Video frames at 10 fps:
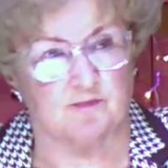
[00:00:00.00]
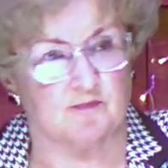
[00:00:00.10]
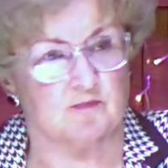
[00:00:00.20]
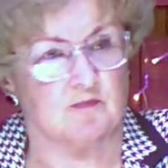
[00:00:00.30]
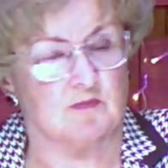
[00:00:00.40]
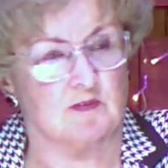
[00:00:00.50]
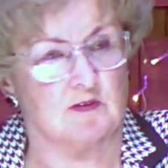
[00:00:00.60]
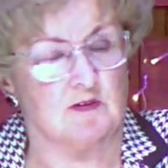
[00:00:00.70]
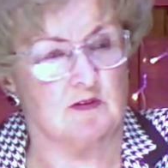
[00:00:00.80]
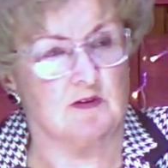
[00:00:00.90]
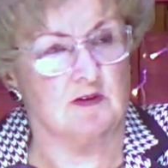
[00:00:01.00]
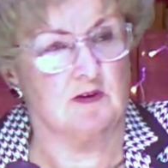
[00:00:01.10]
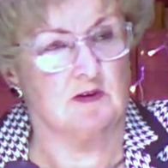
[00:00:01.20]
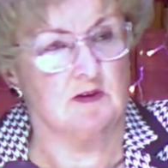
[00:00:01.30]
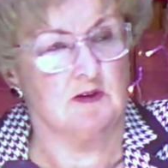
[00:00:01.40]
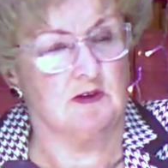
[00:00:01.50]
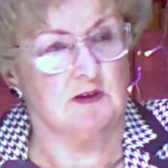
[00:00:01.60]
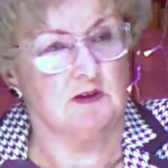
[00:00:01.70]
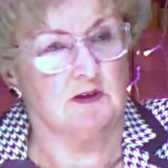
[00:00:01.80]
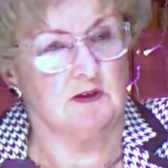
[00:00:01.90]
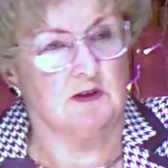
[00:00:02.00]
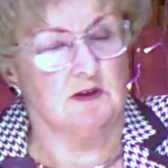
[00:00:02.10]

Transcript: (no one is talking)